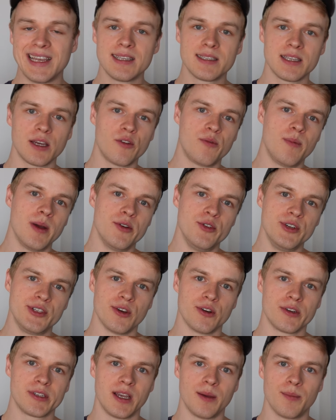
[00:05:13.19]
inside of my
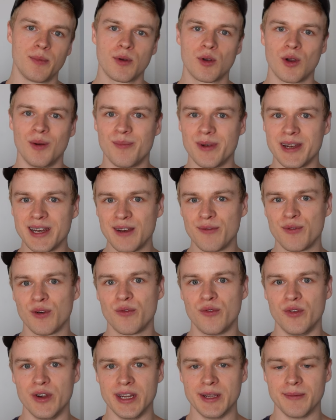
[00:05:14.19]
resource hub completely for
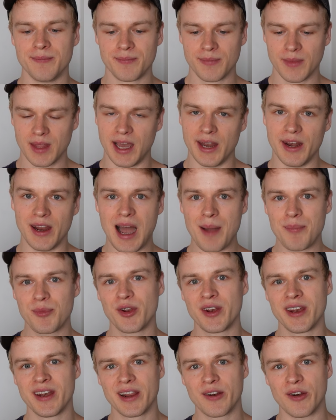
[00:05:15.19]
free under
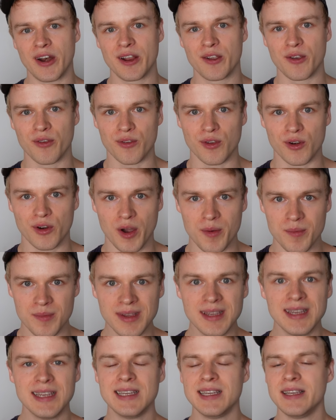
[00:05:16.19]
hub.integraticus.com.